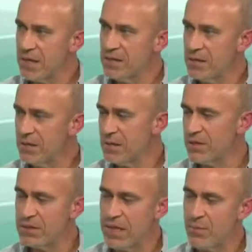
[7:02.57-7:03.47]
That's the
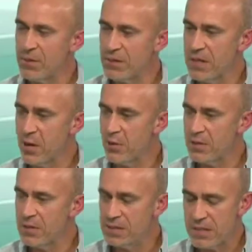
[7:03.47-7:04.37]
thing that's happening now
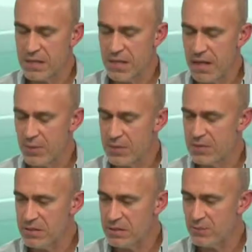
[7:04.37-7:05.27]
with these
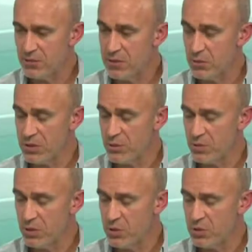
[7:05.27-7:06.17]
AI-based systems. Facebook's
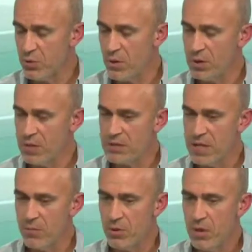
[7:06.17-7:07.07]
probably the most prominent
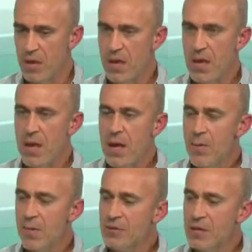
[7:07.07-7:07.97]
example.
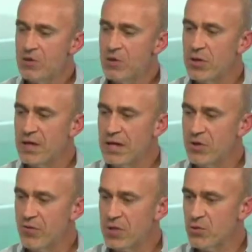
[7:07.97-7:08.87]
But they're now starting to
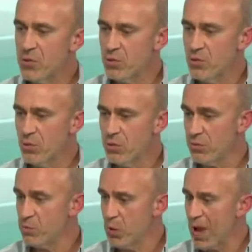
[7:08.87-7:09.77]
interface
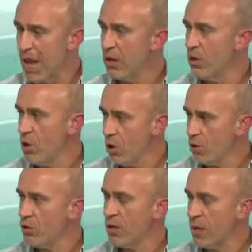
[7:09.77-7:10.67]
with more
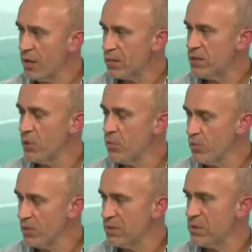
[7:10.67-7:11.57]
analog, organic,
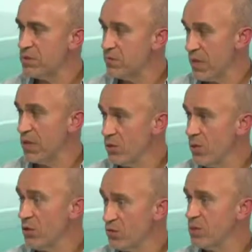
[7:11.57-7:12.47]
slow-moving systems, and
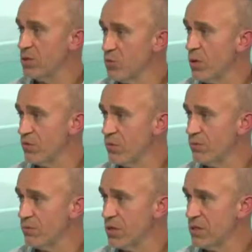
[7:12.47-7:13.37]
democracy is one of
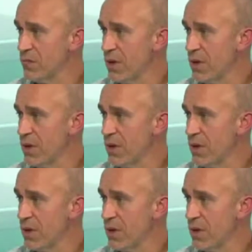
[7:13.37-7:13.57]
them, right?